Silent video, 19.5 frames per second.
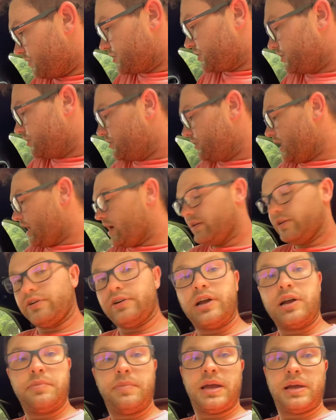you do that, your
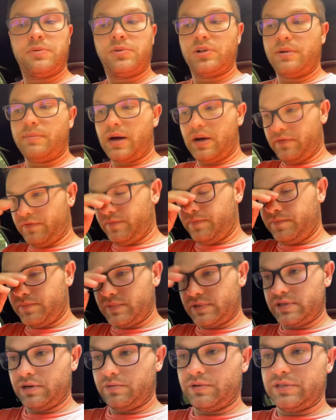airbag will come off.
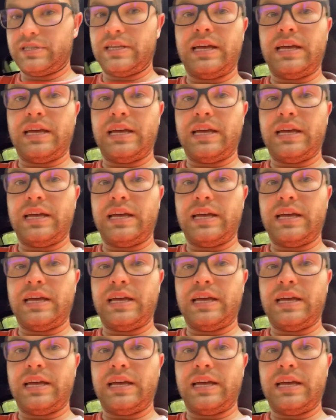So once that